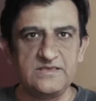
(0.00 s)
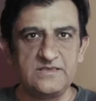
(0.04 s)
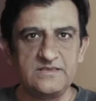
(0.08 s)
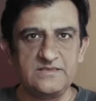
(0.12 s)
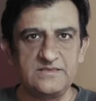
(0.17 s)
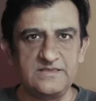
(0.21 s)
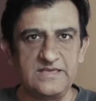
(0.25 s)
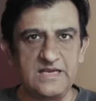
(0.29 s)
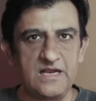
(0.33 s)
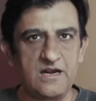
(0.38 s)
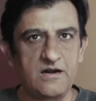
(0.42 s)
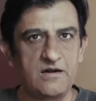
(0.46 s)

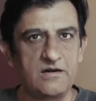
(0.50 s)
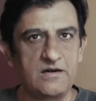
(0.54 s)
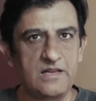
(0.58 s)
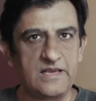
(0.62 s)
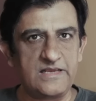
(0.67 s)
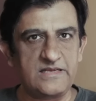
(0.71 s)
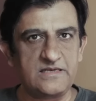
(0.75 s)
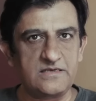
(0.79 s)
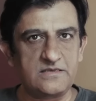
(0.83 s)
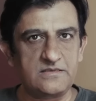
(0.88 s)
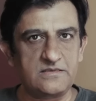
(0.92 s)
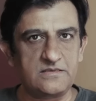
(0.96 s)
They are
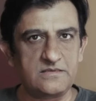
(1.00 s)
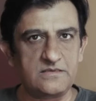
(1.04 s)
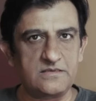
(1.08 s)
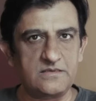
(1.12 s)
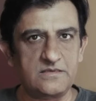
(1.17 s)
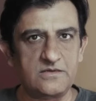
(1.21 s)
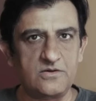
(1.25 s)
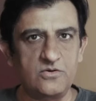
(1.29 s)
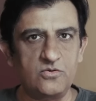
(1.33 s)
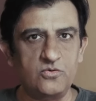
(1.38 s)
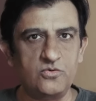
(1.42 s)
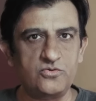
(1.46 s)
like a
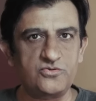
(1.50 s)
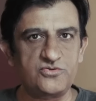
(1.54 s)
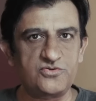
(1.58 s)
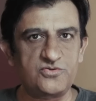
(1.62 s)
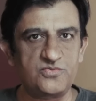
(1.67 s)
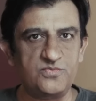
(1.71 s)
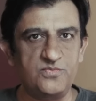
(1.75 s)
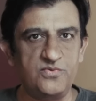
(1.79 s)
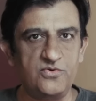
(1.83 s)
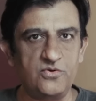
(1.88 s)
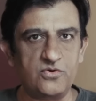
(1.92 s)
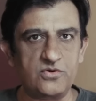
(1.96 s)

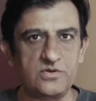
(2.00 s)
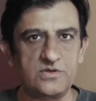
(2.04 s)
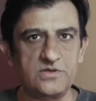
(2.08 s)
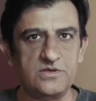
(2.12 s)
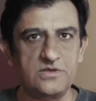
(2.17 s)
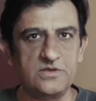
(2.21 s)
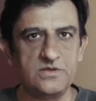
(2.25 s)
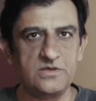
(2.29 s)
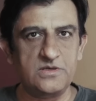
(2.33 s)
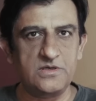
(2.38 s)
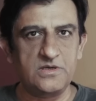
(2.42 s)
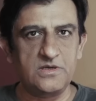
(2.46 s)
closed
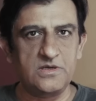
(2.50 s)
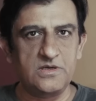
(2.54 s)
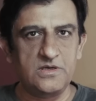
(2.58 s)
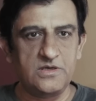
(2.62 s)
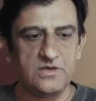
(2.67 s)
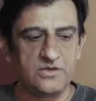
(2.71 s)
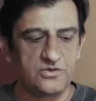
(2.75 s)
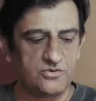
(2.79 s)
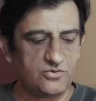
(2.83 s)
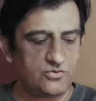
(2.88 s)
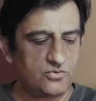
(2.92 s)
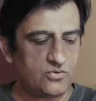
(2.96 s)
book.
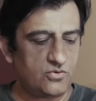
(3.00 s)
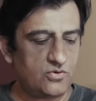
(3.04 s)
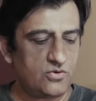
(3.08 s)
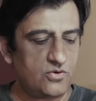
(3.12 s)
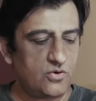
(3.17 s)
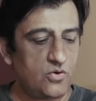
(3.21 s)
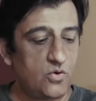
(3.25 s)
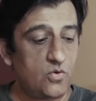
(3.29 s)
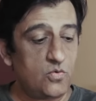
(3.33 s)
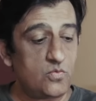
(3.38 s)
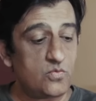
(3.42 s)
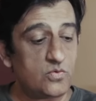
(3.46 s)
You don't
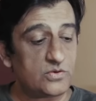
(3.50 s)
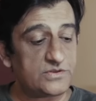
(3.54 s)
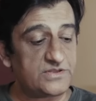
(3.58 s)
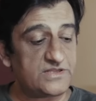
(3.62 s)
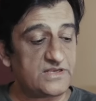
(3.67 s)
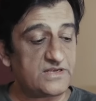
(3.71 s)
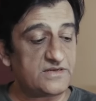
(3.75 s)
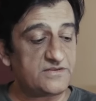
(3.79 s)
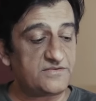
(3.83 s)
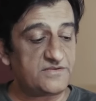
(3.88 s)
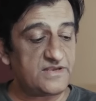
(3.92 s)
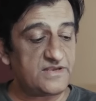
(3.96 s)
know what they are